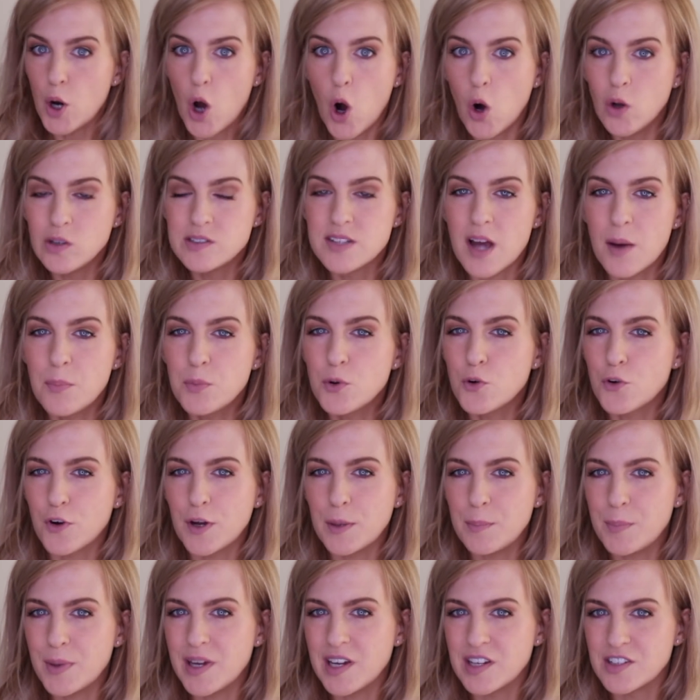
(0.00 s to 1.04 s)
hold up,
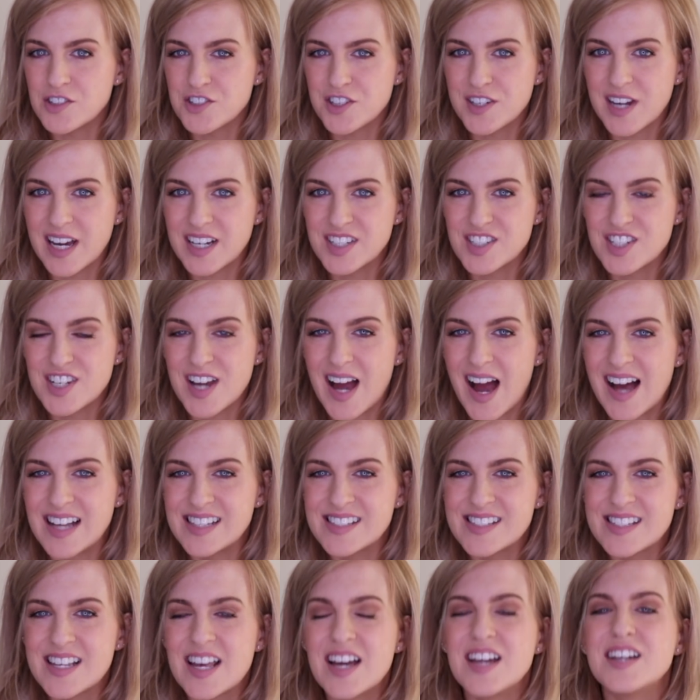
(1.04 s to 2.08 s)
creepy internet
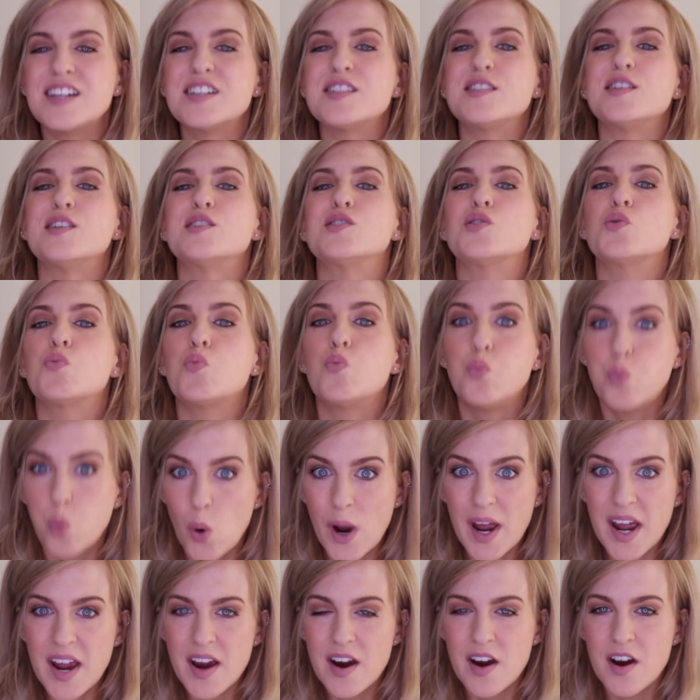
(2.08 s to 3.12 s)
chads, because it's
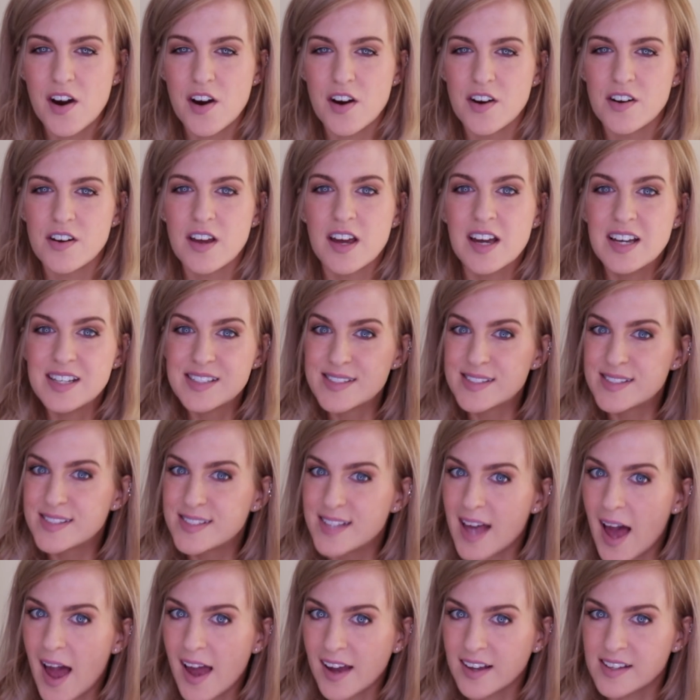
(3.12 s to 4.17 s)
weird,
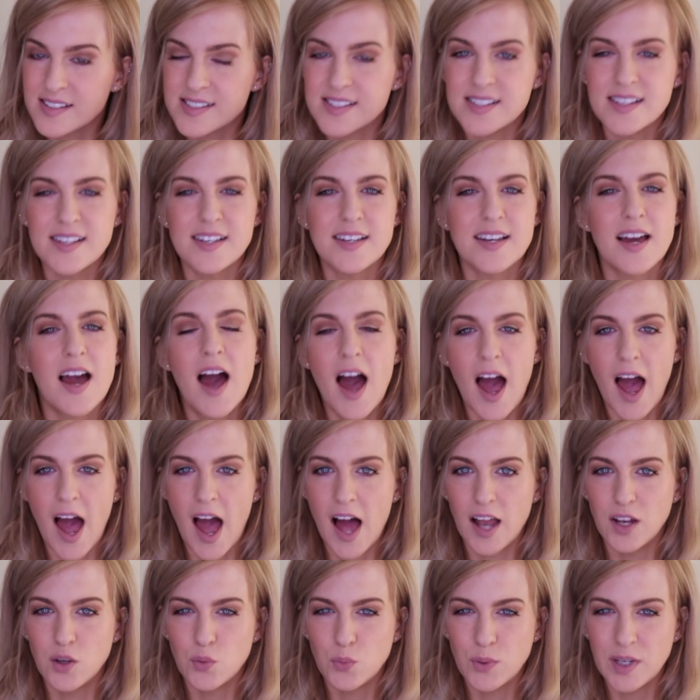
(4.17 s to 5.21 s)
sexy
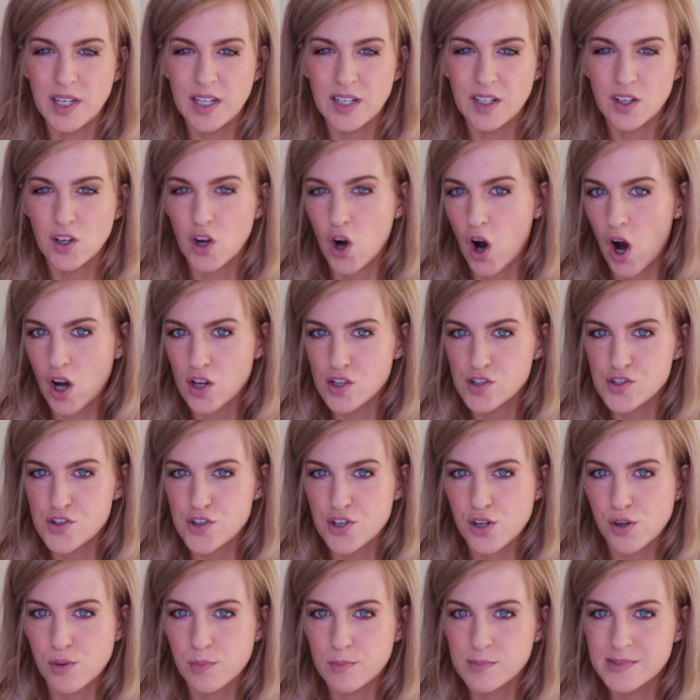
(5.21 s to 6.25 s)
Halloween
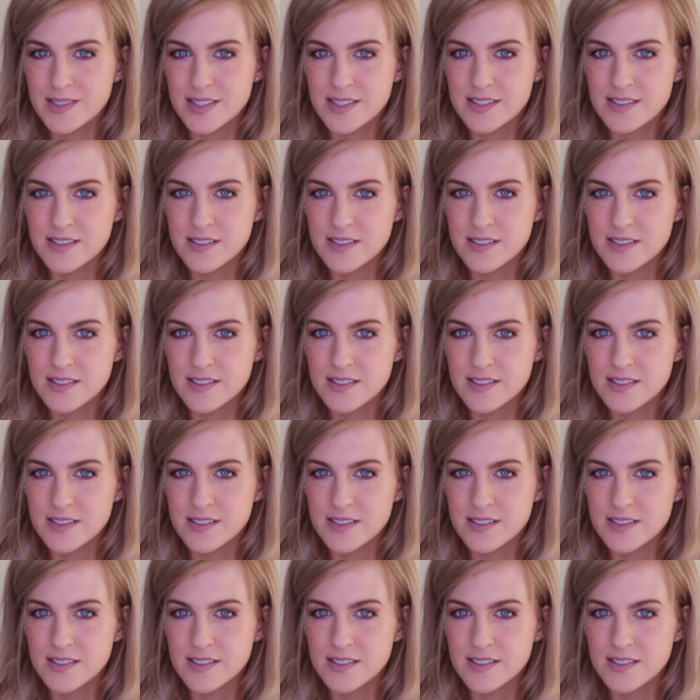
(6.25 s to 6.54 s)
costumes.